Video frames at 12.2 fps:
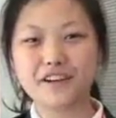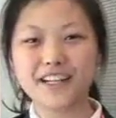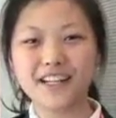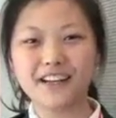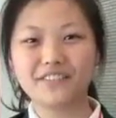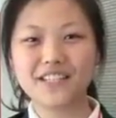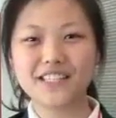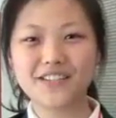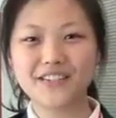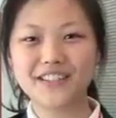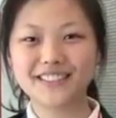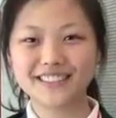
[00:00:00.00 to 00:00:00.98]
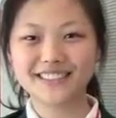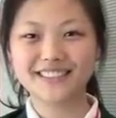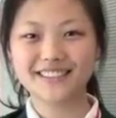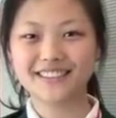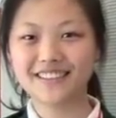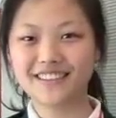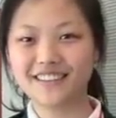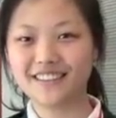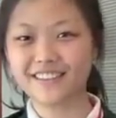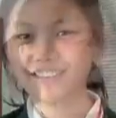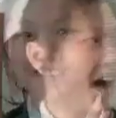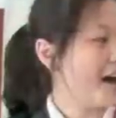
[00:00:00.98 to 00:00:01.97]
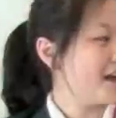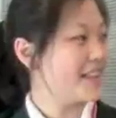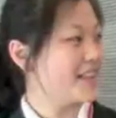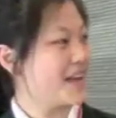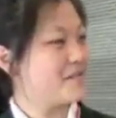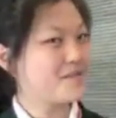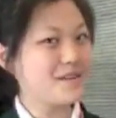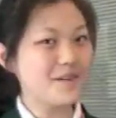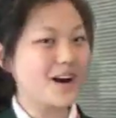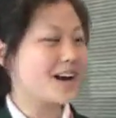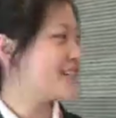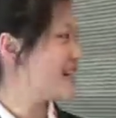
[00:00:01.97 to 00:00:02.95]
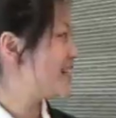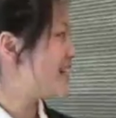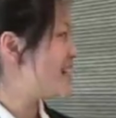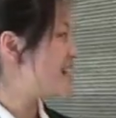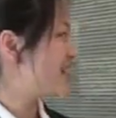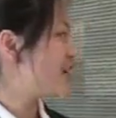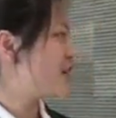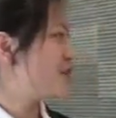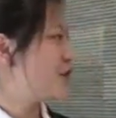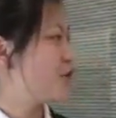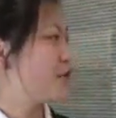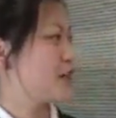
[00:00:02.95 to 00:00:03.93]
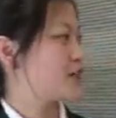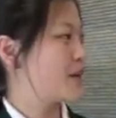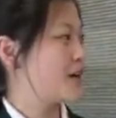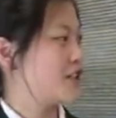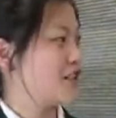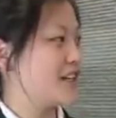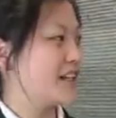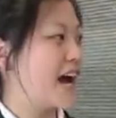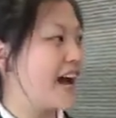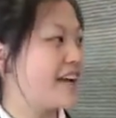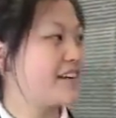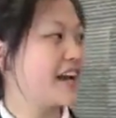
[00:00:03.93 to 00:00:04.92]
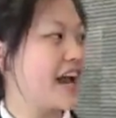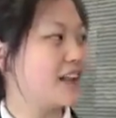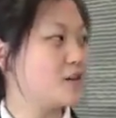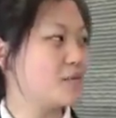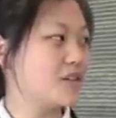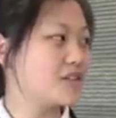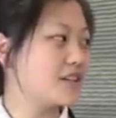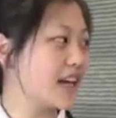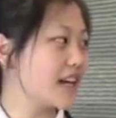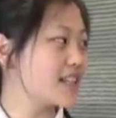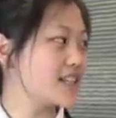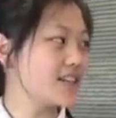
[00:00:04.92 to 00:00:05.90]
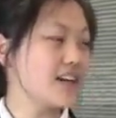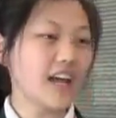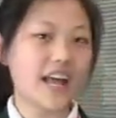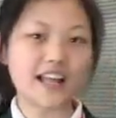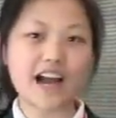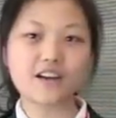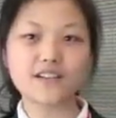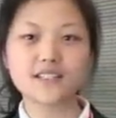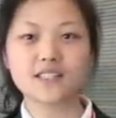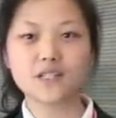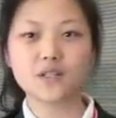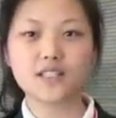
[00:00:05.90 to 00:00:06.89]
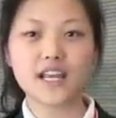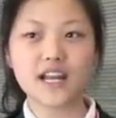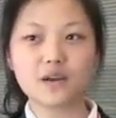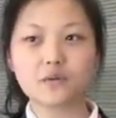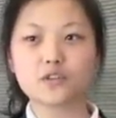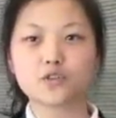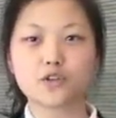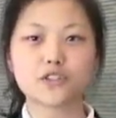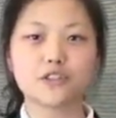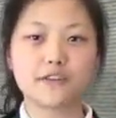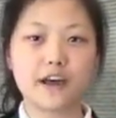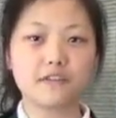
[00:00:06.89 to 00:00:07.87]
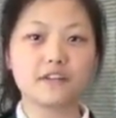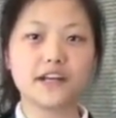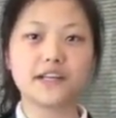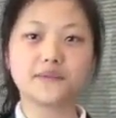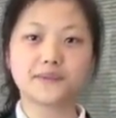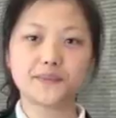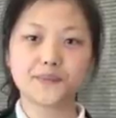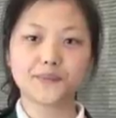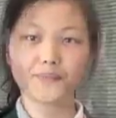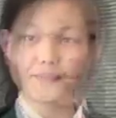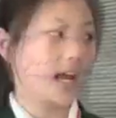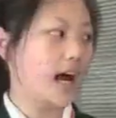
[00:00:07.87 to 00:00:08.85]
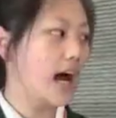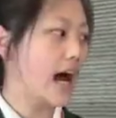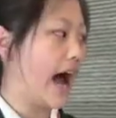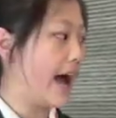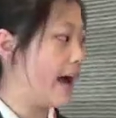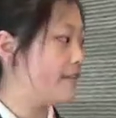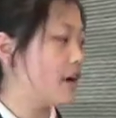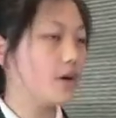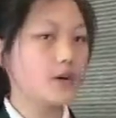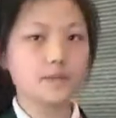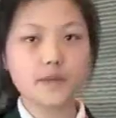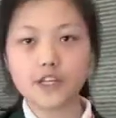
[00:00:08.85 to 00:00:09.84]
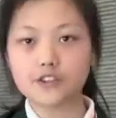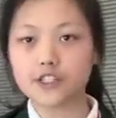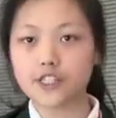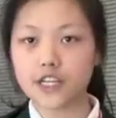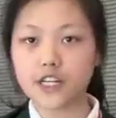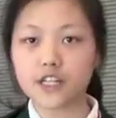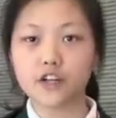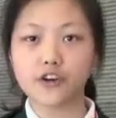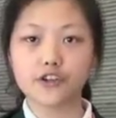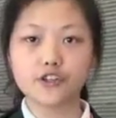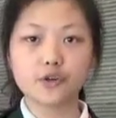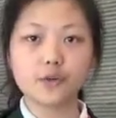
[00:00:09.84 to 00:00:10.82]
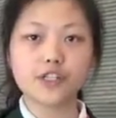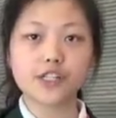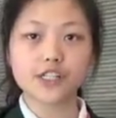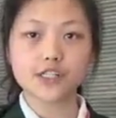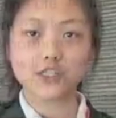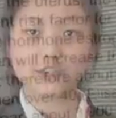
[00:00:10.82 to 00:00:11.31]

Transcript: a grade 11 student. Uh, the name of my project is HER2 overexpression in high-grade endometrial cancer and how it's associated with short survival rate. Uh, I have always been interested in HER2, which is a